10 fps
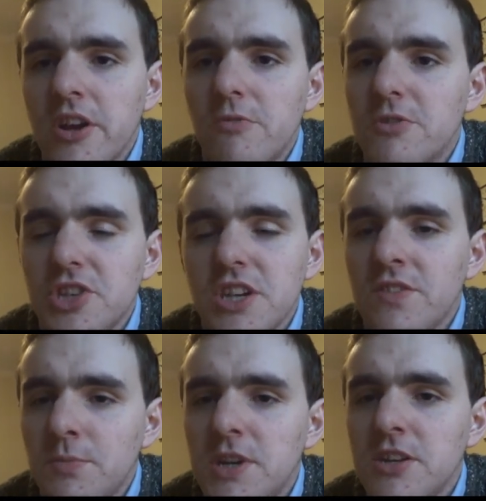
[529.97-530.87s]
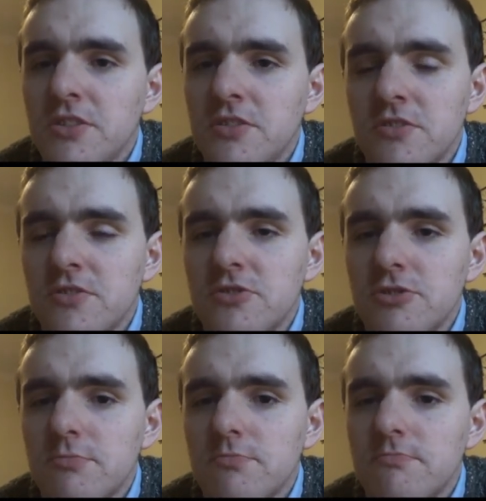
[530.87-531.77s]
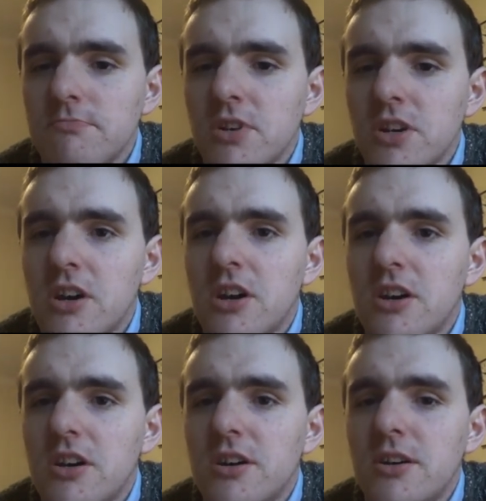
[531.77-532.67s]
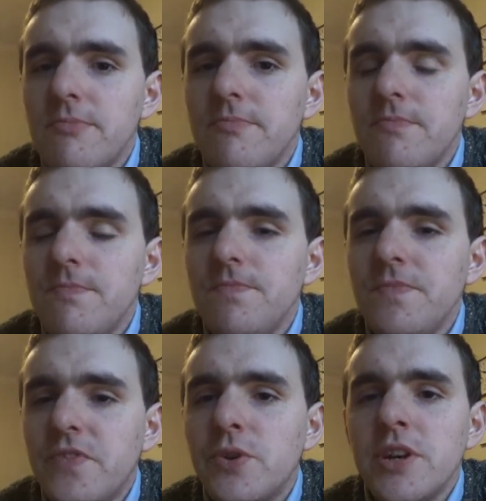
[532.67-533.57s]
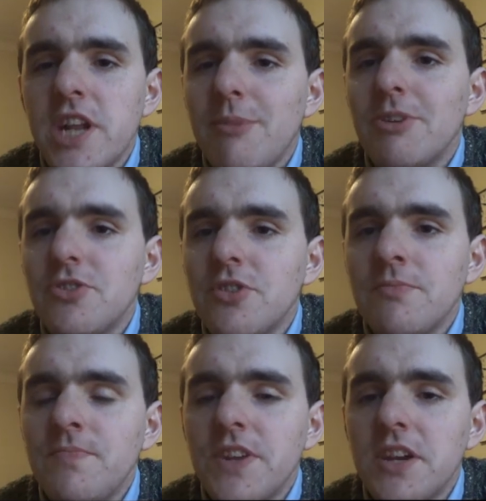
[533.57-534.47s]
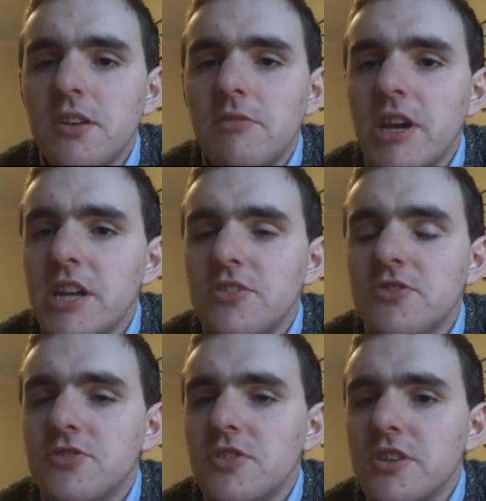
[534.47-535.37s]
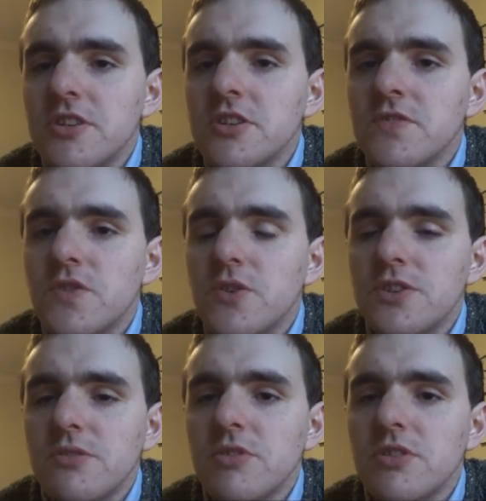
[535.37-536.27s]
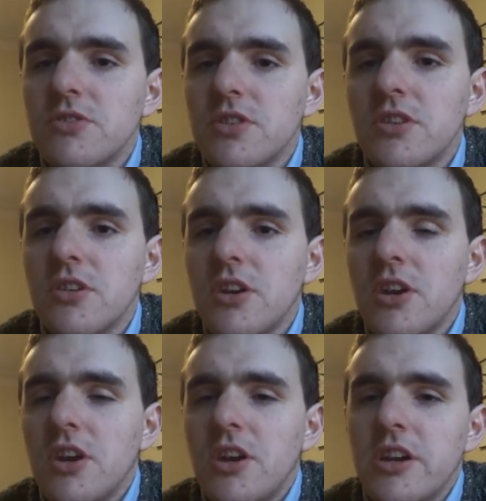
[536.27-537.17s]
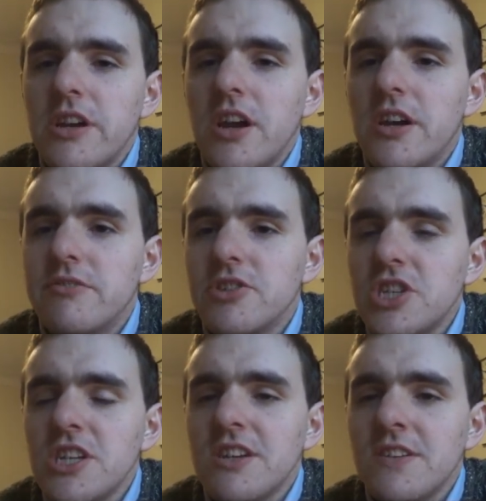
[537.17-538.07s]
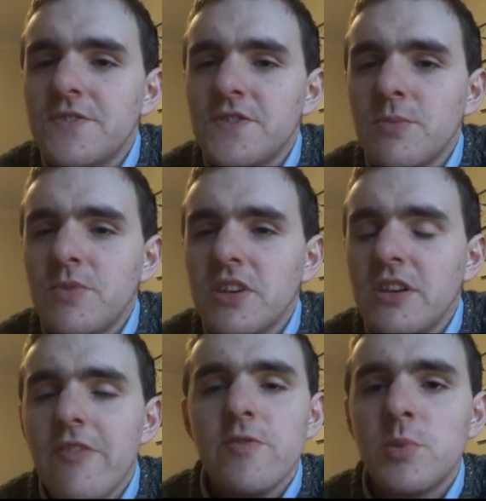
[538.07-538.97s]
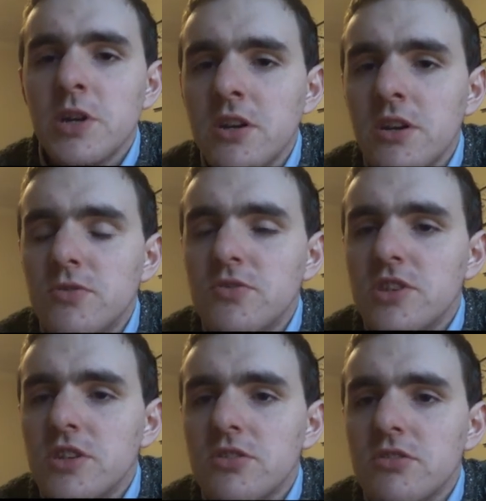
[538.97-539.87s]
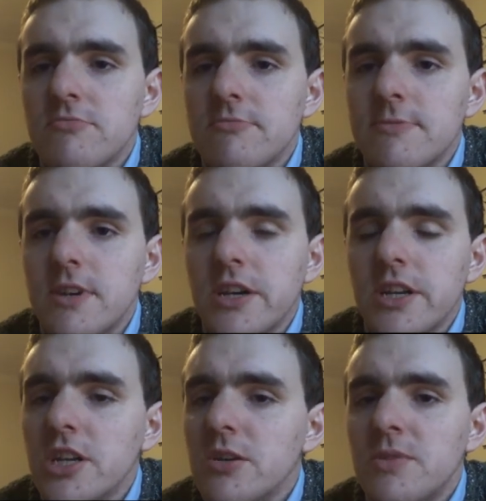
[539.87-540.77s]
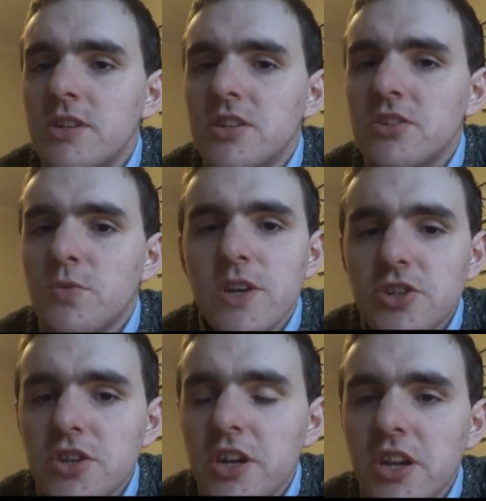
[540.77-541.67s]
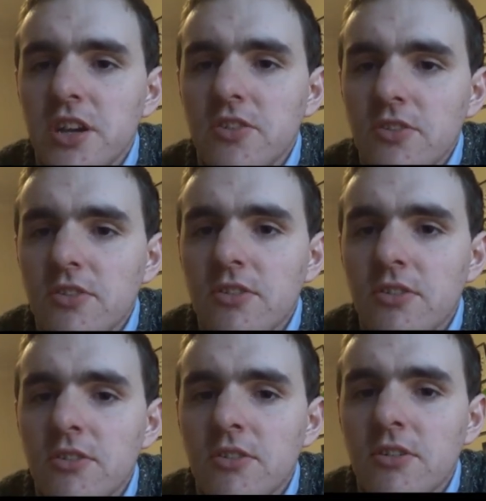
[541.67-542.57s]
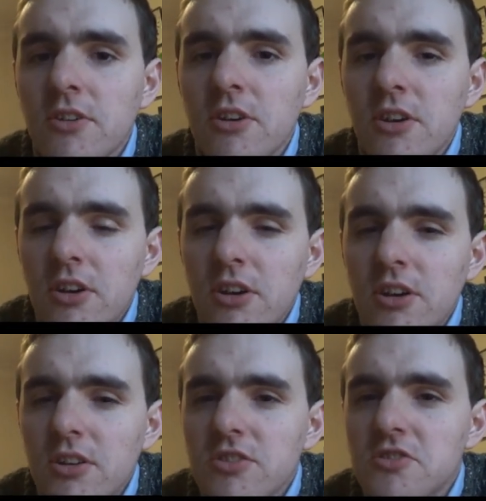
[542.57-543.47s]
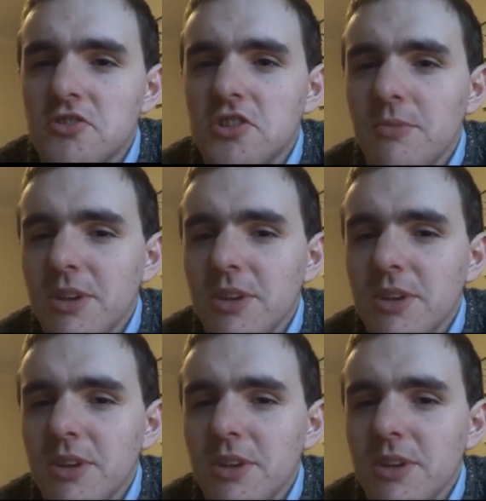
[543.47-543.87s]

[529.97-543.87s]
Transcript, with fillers: Received opinions are very damaging in any society, as far as I'm concerned. A receipt, if something, everybody knows it and nobody's questioning it, to some